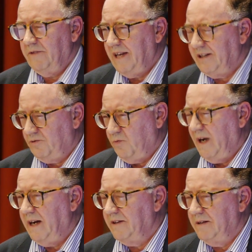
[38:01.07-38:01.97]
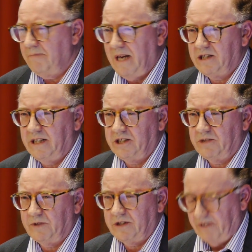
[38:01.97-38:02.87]
That's where the
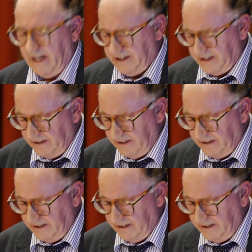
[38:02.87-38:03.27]
imagination was directed.